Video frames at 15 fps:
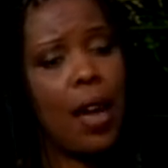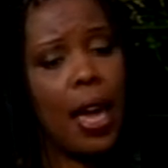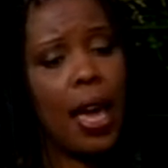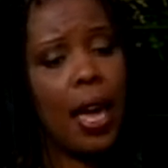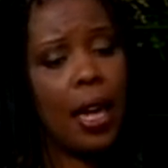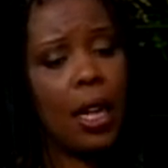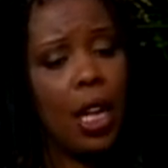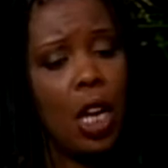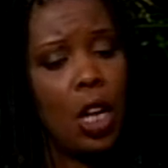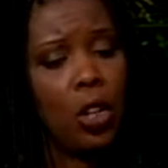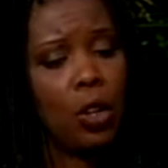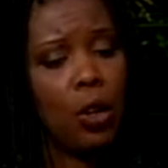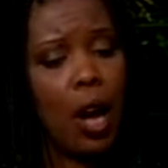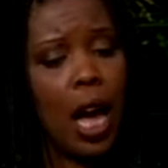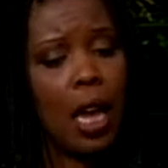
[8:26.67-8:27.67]
and
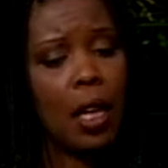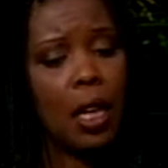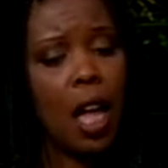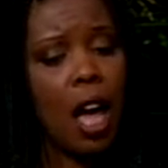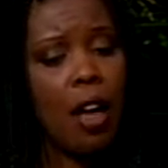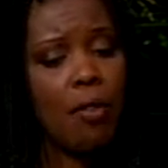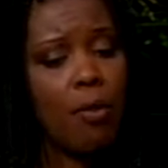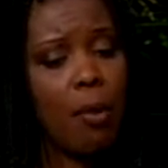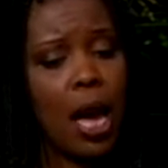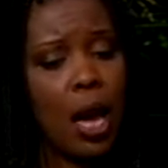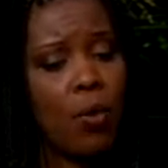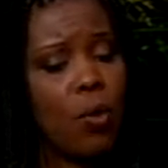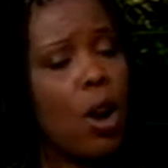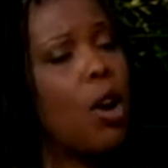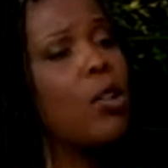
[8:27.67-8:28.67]
you know I love
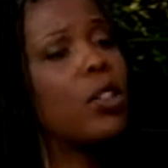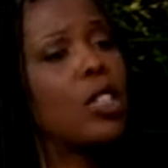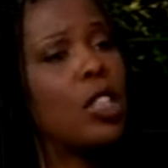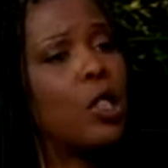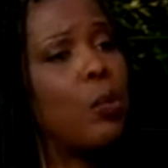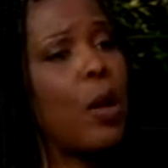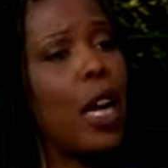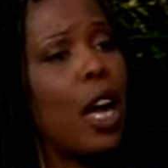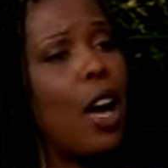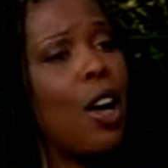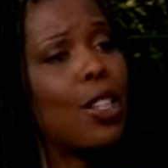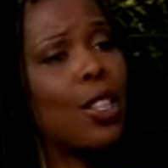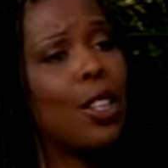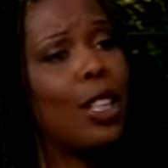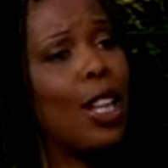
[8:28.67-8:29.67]
my roses, but I
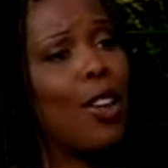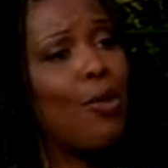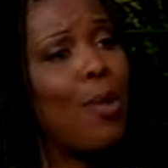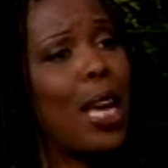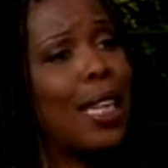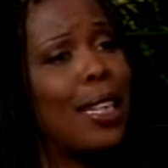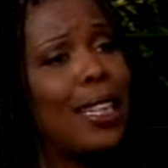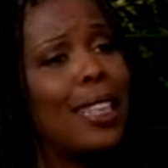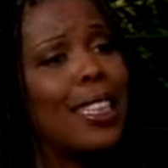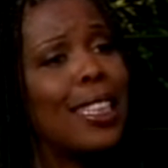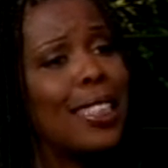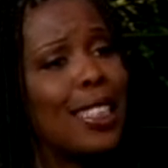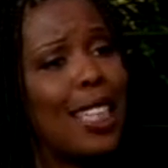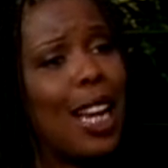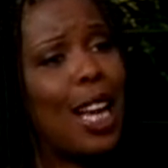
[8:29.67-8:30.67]
also love my
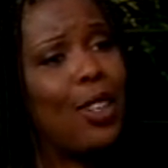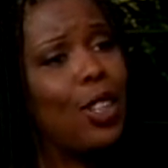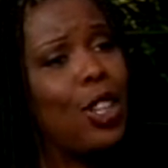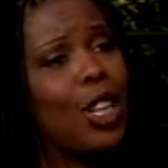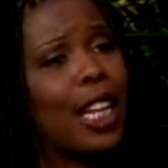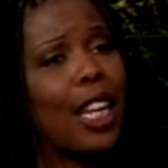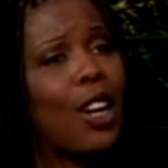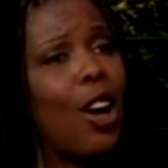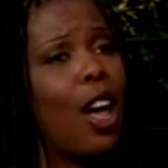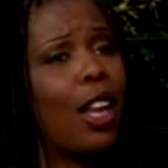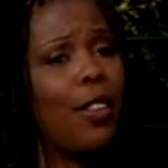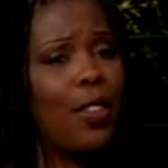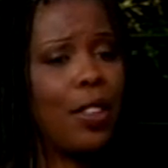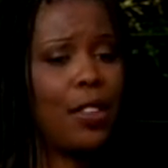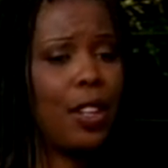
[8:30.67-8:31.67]
lilies, and I look at all
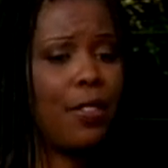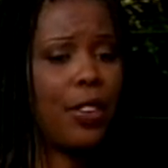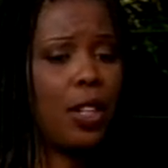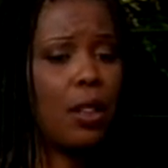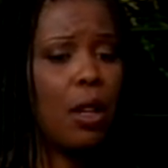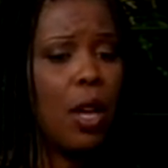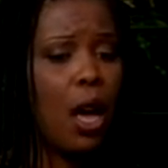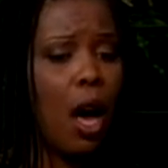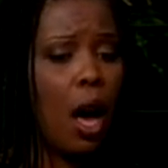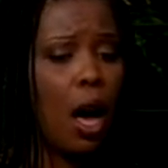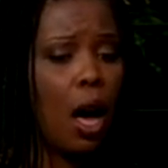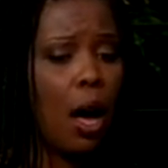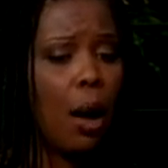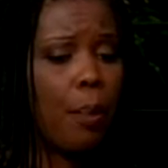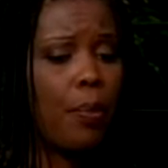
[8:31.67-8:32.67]
of the different
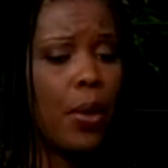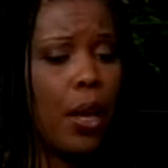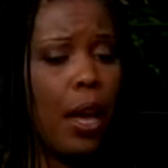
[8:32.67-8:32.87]
um,